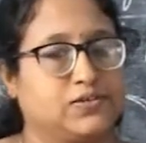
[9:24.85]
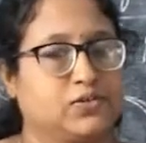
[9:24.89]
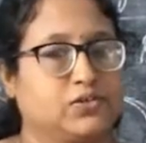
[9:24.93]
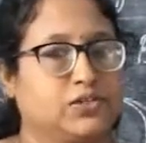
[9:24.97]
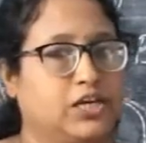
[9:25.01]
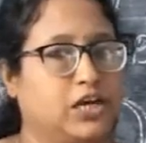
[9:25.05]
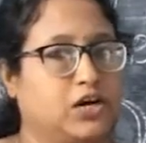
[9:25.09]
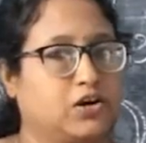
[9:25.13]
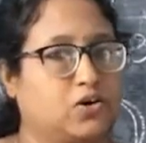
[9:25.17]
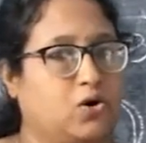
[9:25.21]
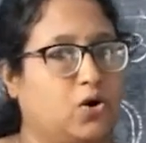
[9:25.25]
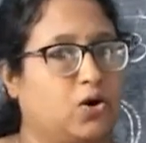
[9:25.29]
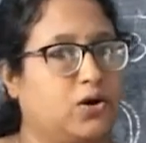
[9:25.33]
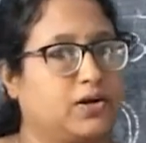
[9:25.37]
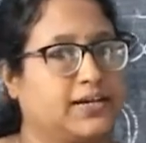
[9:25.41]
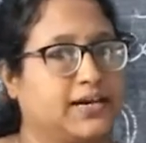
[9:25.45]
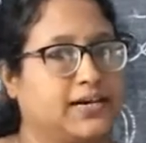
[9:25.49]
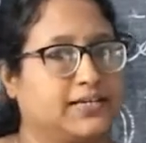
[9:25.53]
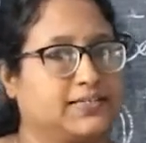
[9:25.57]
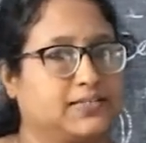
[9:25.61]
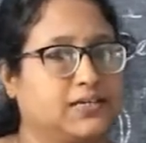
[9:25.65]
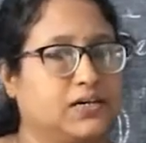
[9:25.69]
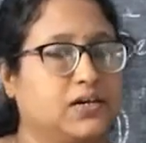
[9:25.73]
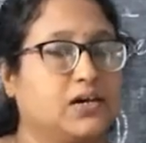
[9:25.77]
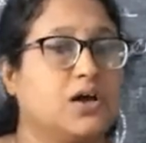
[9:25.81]
So they are called
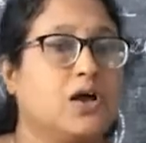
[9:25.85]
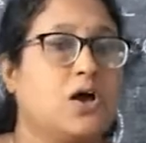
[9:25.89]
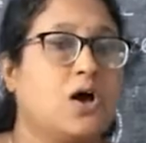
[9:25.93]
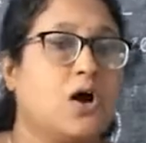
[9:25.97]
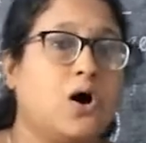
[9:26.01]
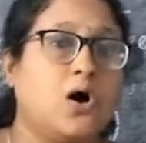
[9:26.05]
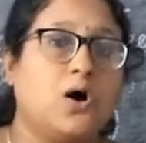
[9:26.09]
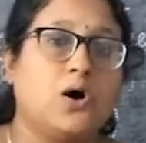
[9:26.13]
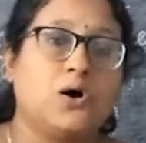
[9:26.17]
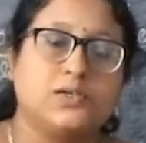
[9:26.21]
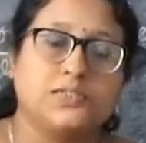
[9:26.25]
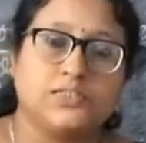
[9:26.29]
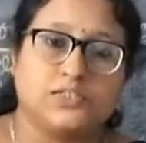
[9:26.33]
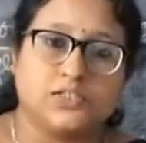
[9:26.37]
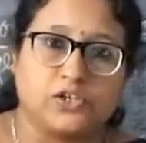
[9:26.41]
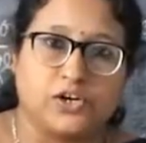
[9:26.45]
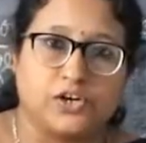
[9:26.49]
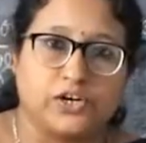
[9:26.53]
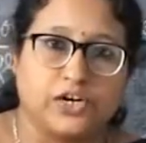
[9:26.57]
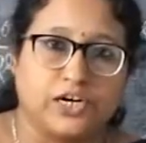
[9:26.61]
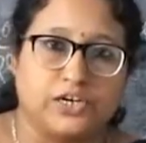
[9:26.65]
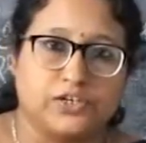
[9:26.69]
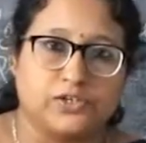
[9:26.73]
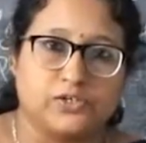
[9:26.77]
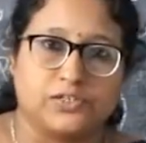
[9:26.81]
as a
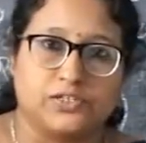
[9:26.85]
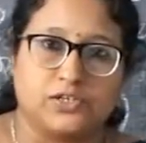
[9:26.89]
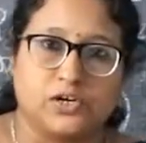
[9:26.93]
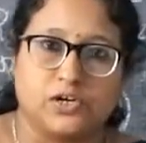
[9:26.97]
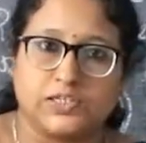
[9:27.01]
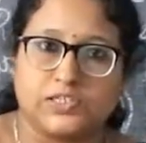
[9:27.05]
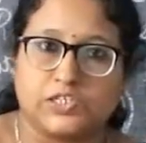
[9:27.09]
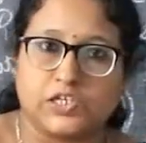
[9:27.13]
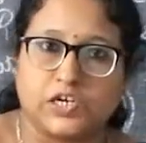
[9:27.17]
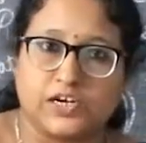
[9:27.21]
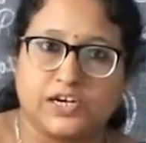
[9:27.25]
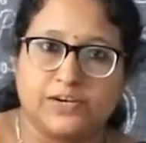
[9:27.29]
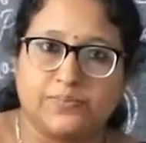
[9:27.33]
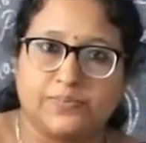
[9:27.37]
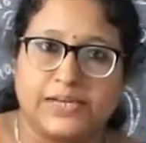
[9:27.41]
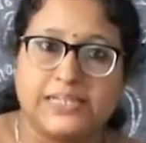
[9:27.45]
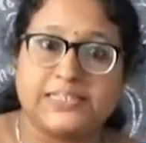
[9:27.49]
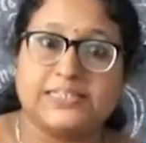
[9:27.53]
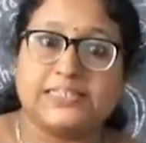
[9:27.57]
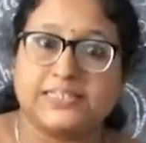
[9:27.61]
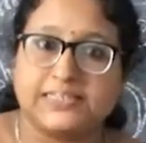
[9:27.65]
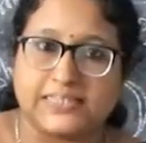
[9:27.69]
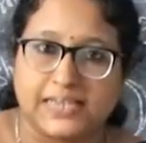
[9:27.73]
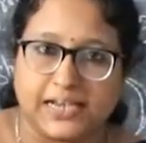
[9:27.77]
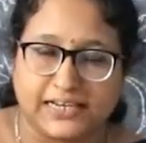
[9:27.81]
haustorial roots. Haustorial
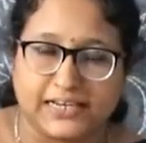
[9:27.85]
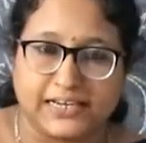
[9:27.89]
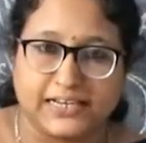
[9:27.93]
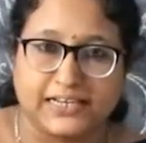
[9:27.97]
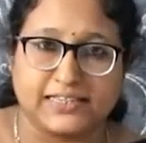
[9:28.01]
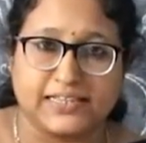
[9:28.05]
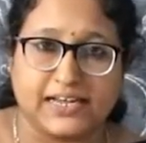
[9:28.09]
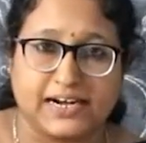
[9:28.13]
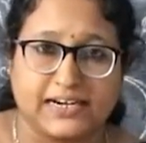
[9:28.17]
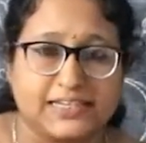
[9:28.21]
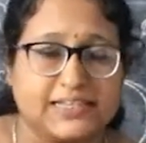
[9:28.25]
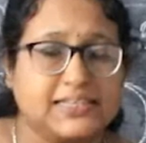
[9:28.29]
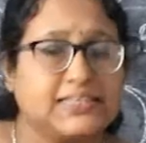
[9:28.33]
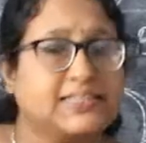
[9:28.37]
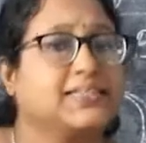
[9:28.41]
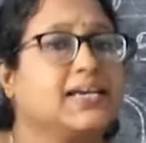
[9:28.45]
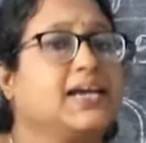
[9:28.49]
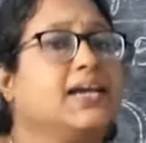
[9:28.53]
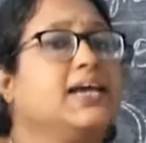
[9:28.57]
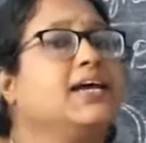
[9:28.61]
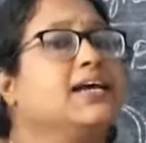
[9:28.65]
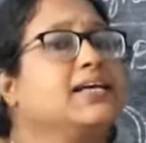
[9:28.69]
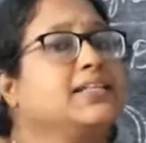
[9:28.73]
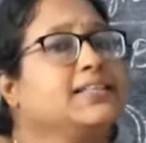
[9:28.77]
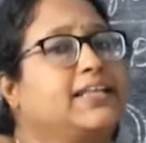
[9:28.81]
means sucking, that is
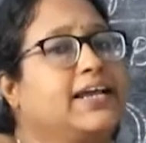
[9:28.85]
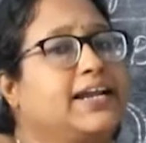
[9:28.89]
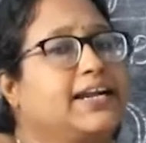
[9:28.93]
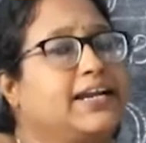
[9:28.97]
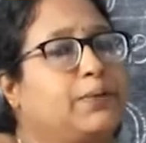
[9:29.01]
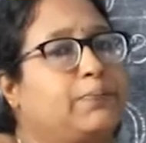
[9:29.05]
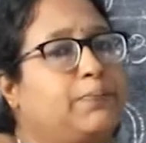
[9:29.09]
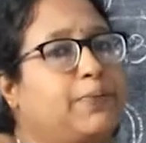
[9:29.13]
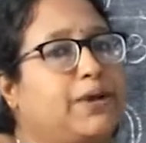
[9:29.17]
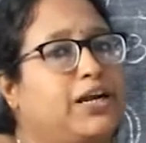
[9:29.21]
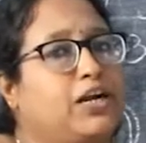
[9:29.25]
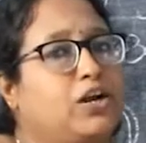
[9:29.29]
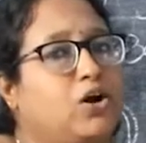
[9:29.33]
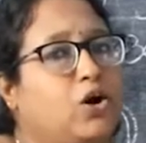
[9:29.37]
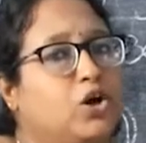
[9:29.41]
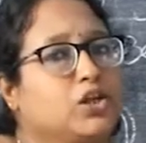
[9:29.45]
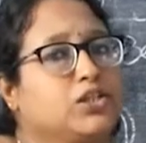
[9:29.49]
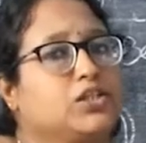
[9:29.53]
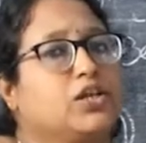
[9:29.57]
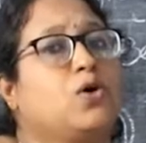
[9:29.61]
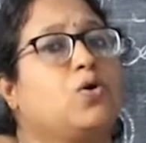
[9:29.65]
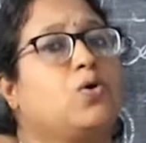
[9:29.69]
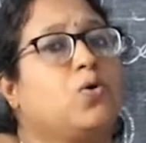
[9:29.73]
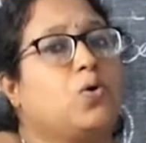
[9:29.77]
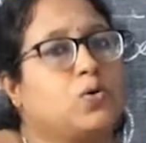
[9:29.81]
they depend on
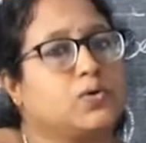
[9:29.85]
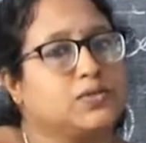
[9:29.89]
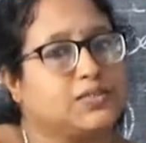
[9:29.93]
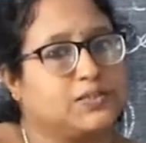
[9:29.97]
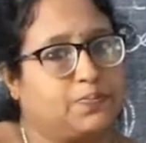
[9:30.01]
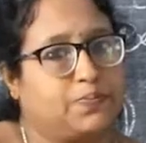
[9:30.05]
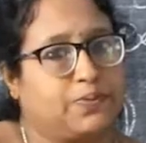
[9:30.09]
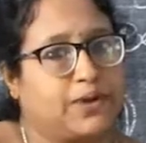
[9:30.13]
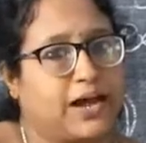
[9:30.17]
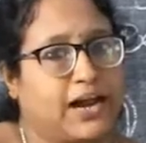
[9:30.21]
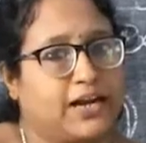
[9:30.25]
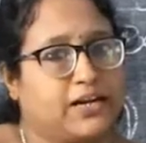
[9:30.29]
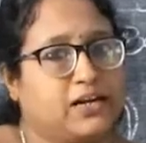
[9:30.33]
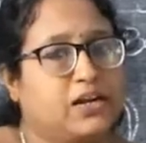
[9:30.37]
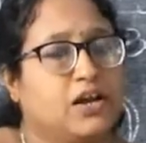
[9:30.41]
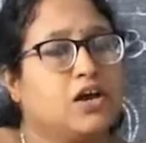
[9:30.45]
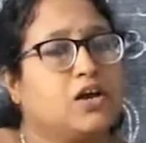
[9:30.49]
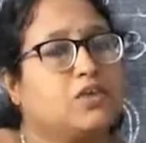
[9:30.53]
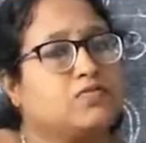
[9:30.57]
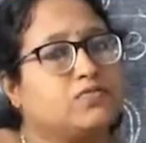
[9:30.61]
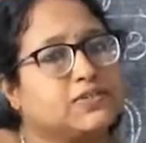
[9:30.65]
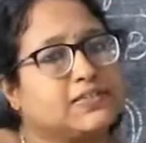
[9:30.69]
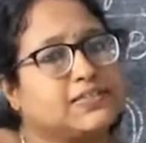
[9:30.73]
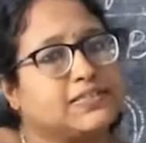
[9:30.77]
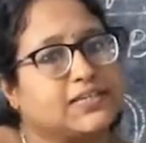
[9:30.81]
the host plant
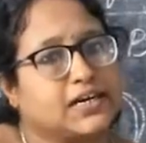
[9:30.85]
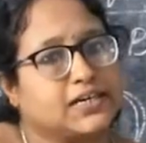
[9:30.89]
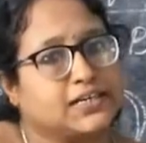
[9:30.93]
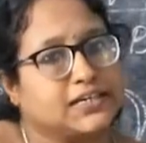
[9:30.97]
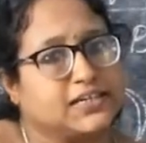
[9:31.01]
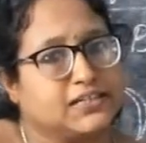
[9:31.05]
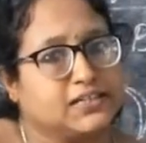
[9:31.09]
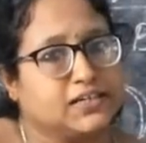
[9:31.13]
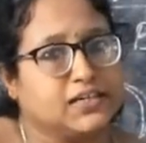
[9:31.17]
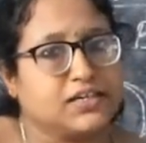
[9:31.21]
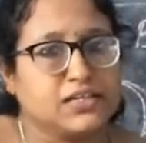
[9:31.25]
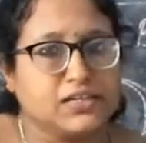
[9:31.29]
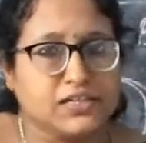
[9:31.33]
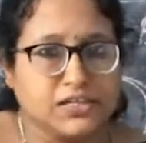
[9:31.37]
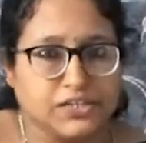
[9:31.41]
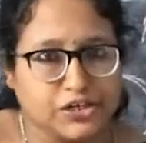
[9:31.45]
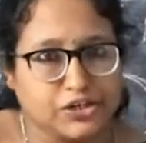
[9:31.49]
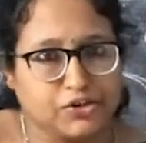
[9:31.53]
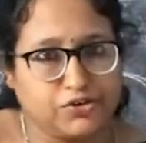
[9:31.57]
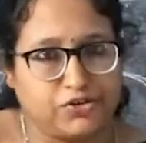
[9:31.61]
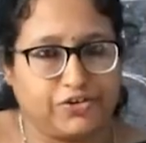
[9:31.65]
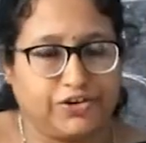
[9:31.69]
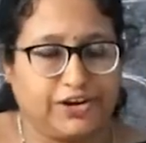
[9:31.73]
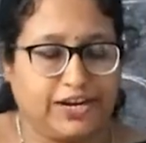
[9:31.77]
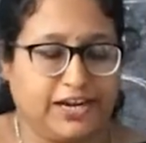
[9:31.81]
for sucking the
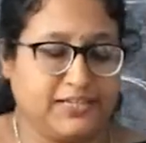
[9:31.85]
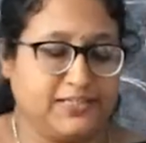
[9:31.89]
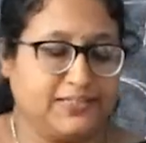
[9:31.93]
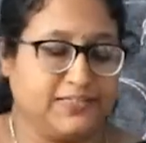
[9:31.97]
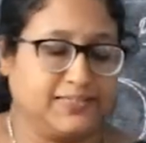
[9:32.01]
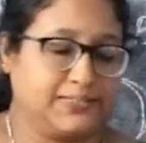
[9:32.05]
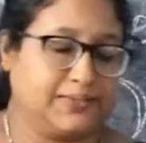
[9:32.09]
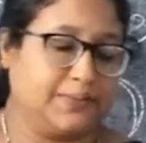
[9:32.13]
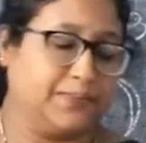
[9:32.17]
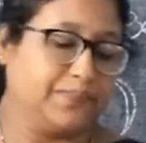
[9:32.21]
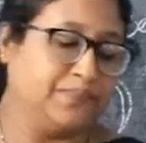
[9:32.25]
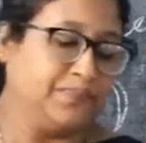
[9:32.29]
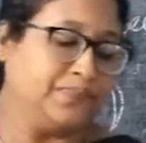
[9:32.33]
nutrients.